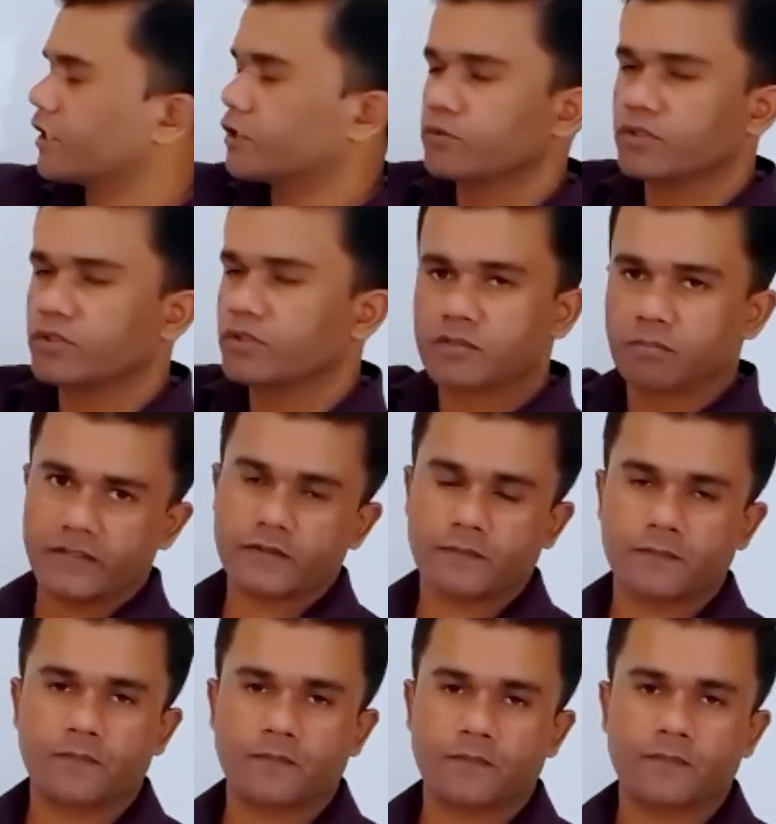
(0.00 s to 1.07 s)
to this place.
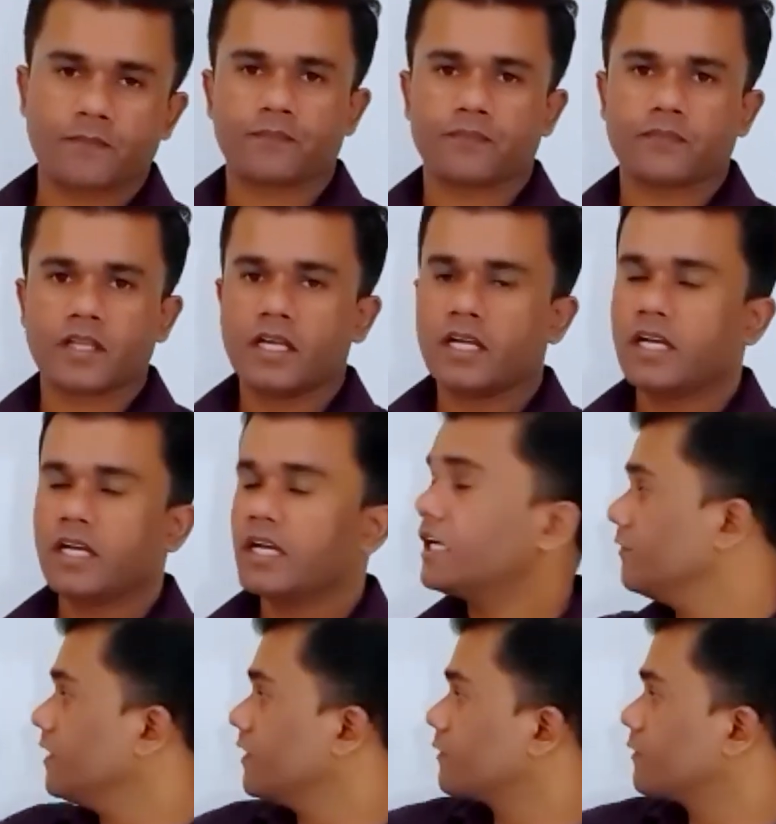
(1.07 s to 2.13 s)

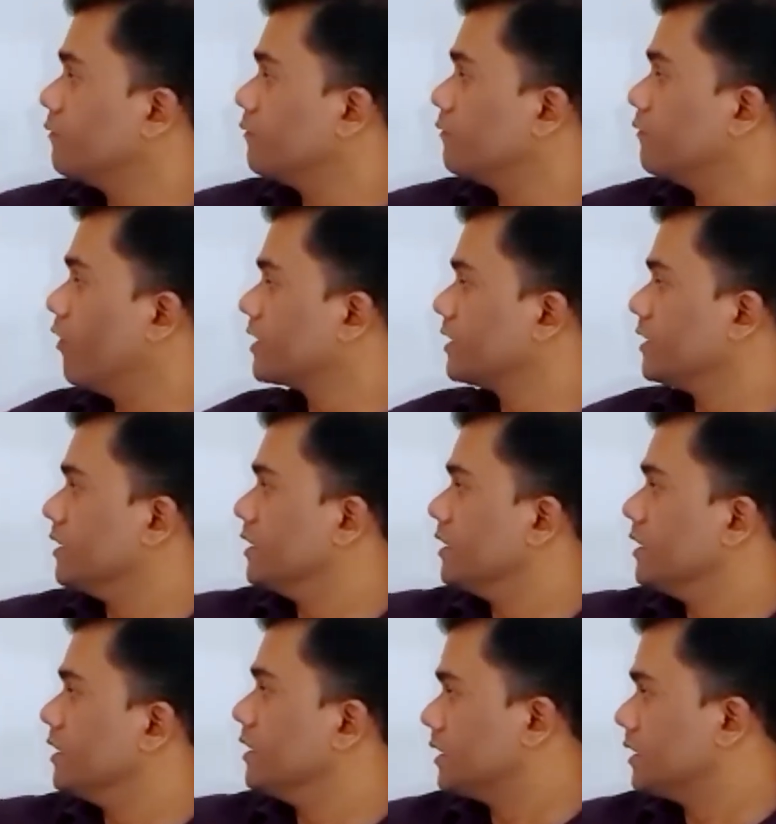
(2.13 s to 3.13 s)
If this water